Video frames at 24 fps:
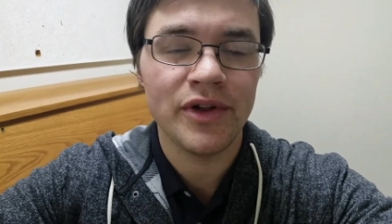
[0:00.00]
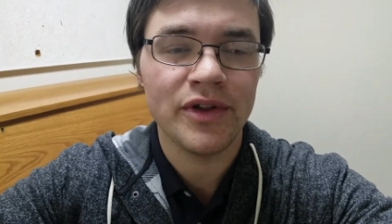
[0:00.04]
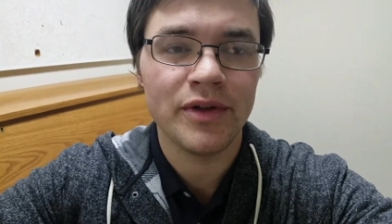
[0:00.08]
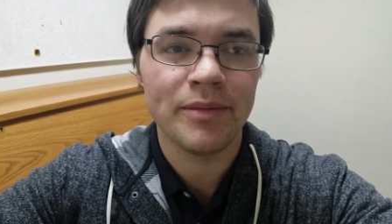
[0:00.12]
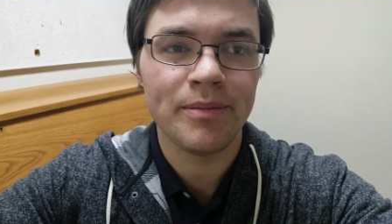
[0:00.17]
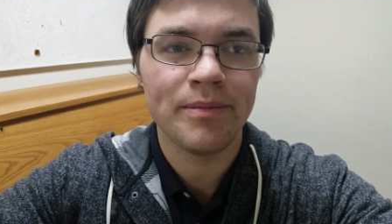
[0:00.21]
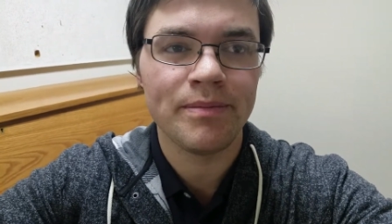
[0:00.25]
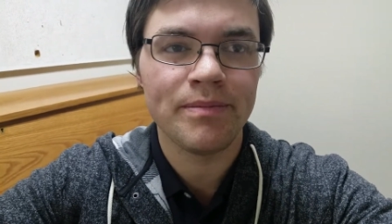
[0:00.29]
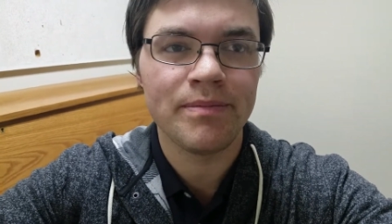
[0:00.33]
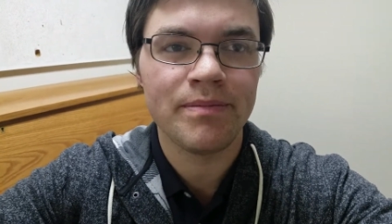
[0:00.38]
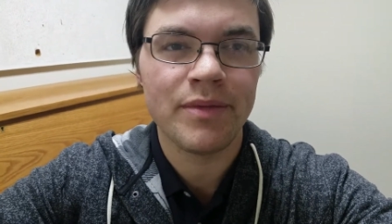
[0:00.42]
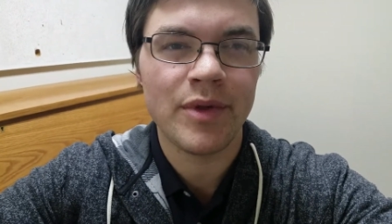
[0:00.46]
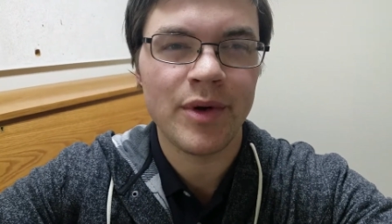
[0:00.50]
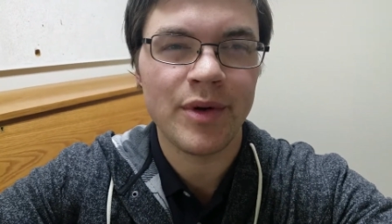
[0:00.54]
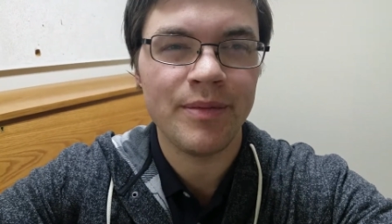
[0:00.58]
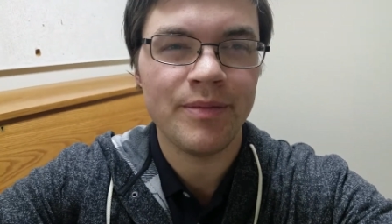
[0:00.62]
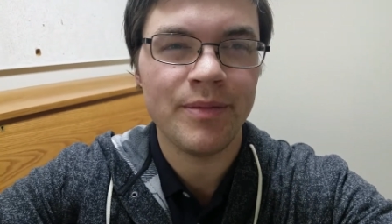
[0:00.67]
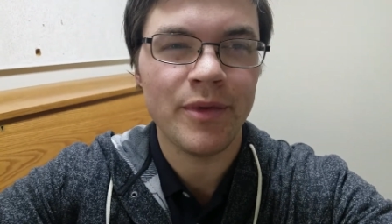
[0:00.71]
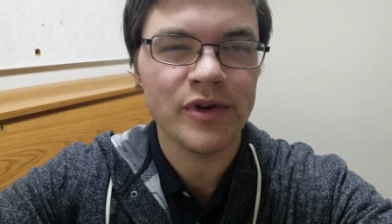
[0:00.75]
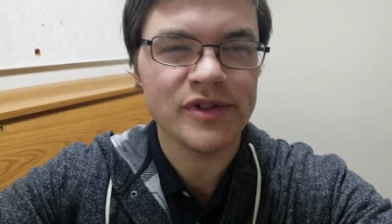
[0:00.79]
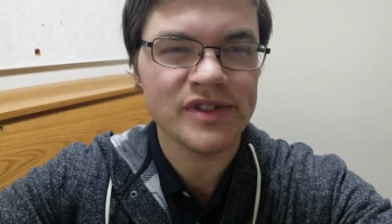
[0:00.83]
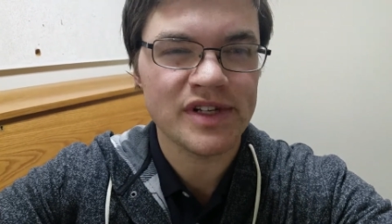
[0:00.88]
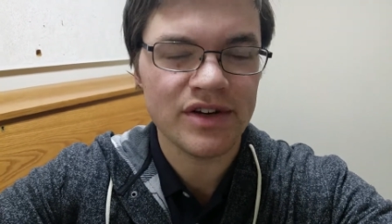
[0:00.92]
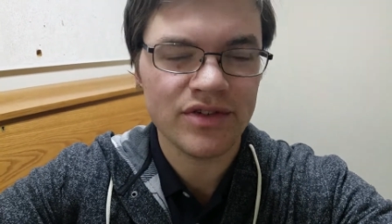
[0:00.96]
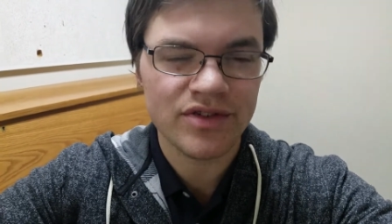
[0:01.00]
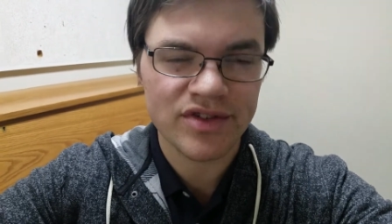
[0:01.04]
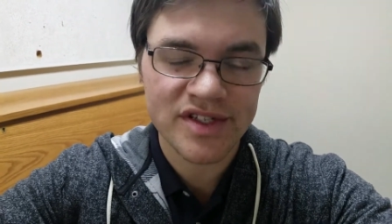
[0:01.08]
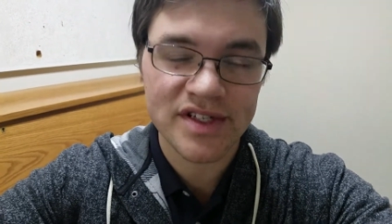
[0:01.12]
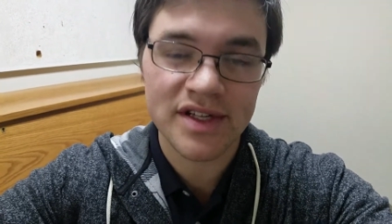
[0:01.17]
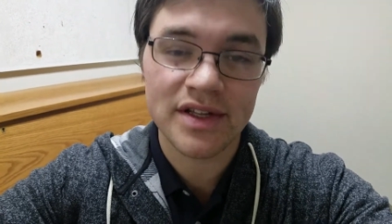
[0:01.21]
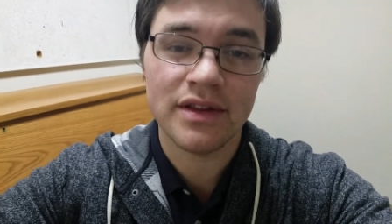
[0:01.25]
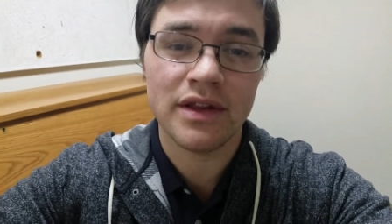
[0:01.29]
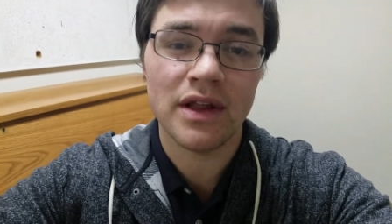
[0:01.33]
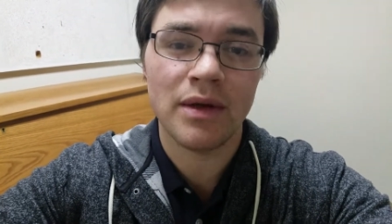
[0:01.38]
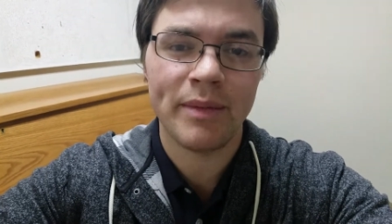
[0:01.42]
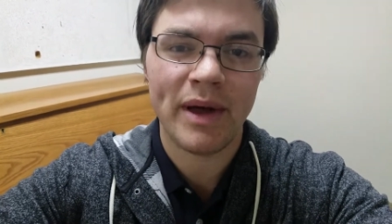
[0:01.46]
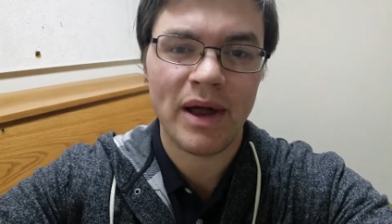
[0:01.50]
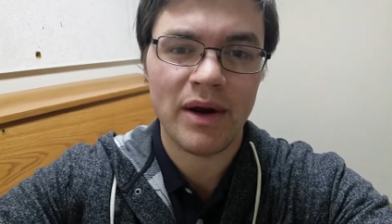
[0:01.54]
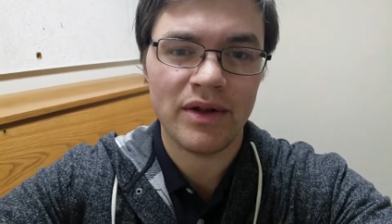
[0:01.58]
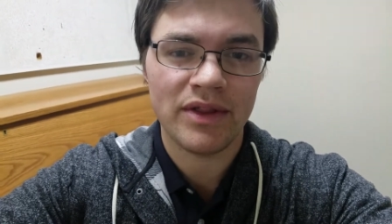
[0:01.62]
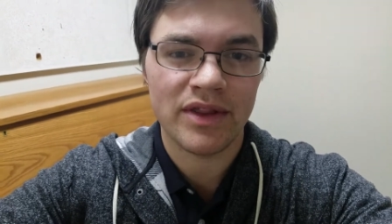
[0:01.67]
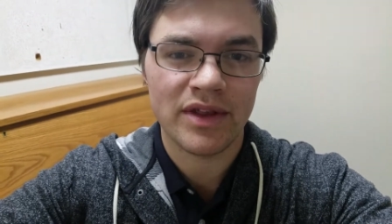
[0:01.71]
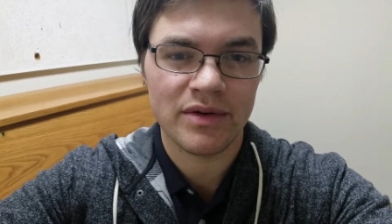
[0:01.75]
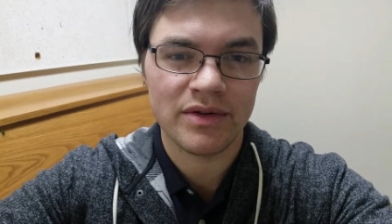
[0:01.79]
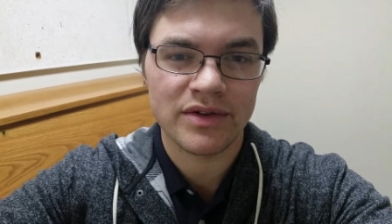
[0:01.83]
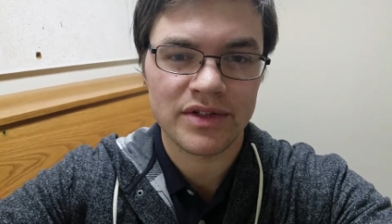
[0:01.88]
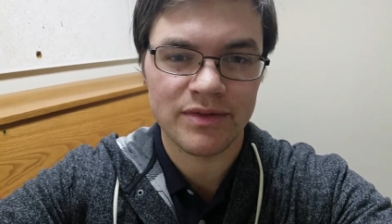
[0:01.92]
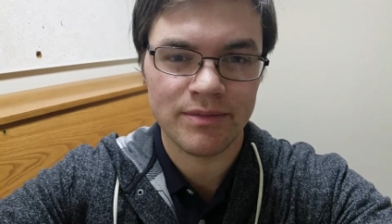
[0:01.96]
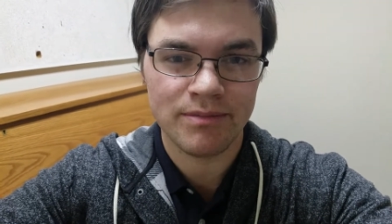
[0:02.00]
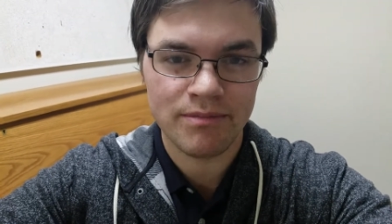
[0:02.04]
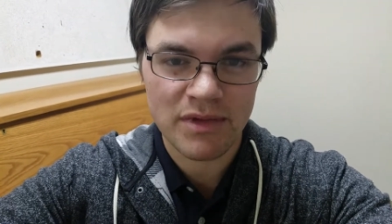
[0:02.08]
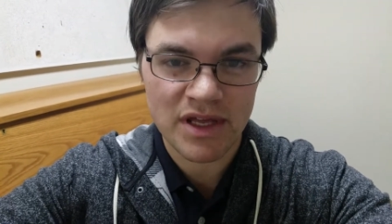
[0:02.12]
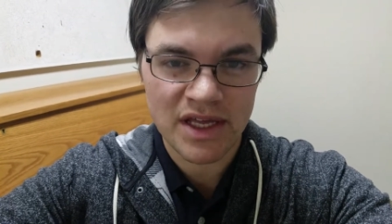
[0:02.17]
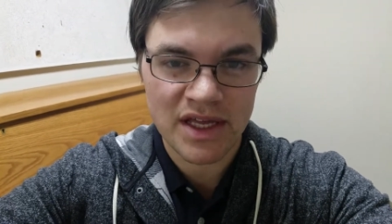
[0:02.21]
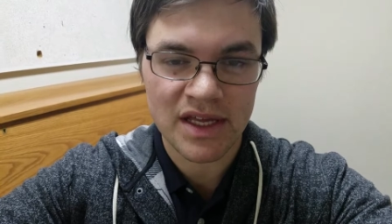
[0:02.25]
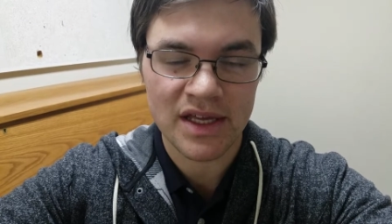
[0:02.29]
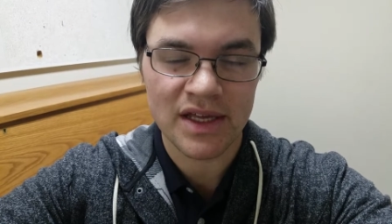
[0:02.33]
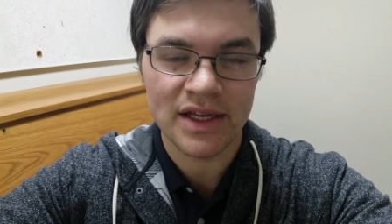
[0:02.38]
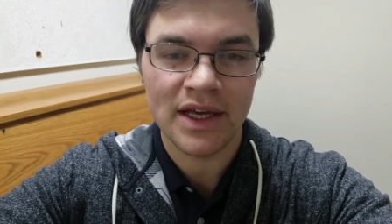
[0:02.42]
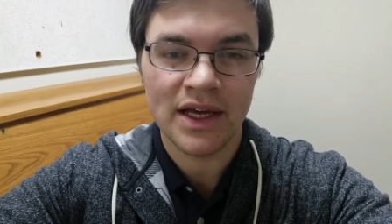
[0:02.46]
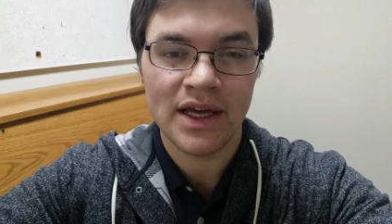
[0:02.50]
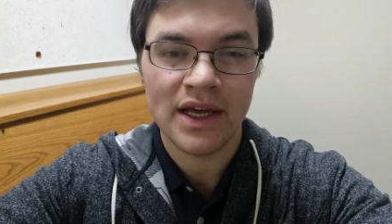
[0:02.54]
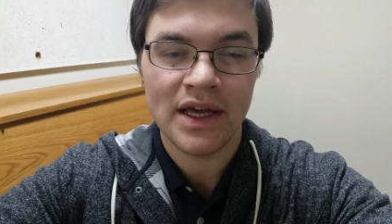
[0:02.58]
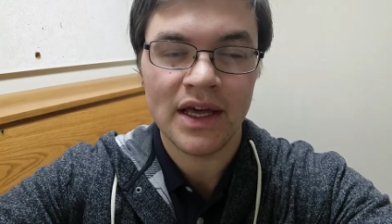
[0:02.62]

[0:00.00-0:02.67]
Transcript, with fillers: The, the most interesting thing about it, though, to me,